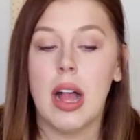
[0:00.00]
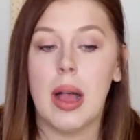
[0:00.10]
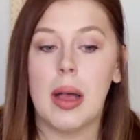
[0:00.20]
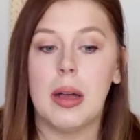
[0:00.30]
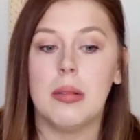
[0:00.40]

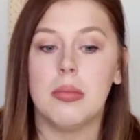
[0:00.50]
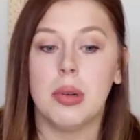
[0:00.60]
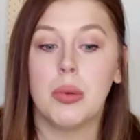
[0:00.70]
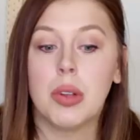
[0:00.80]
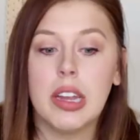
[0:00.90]
um,
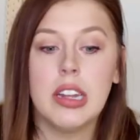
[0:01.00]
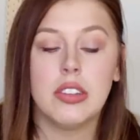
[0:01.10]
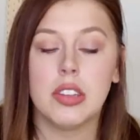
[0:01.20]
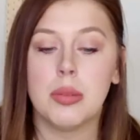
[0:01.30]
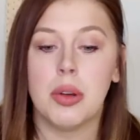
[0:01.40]
but we're getting
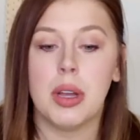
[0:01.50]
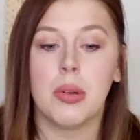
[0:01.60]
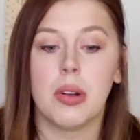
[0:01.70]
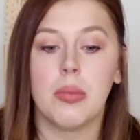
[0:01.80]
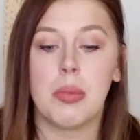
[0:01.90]
to the point
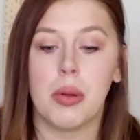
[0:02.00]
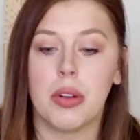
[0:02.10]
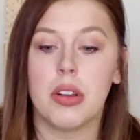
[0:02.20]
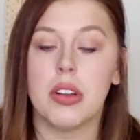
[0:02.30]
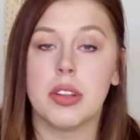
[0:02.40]
where my
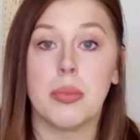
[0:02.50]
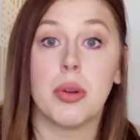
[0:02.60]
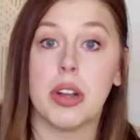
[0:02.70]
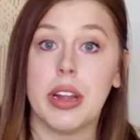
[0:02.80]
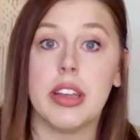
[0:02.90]
protocols are
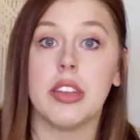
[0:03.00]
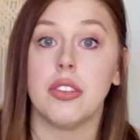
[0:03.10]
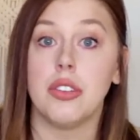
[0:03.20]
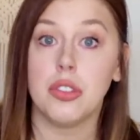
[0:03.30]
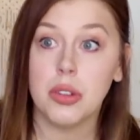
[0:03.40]
pretty
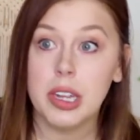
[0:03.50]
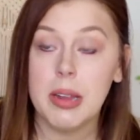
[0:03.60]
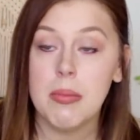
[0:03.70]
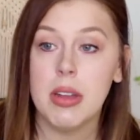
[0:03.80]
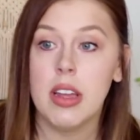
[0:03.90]

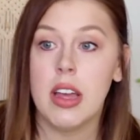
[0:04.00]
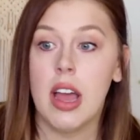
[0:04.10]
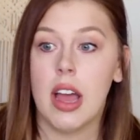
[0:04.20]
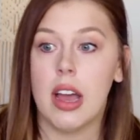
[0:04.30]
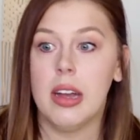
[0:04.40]
extreme
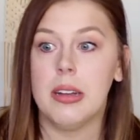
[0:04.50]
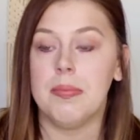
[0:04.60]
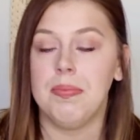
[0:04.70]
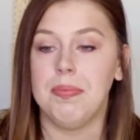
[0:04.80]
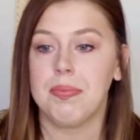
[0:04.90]

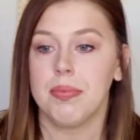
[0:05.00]
um,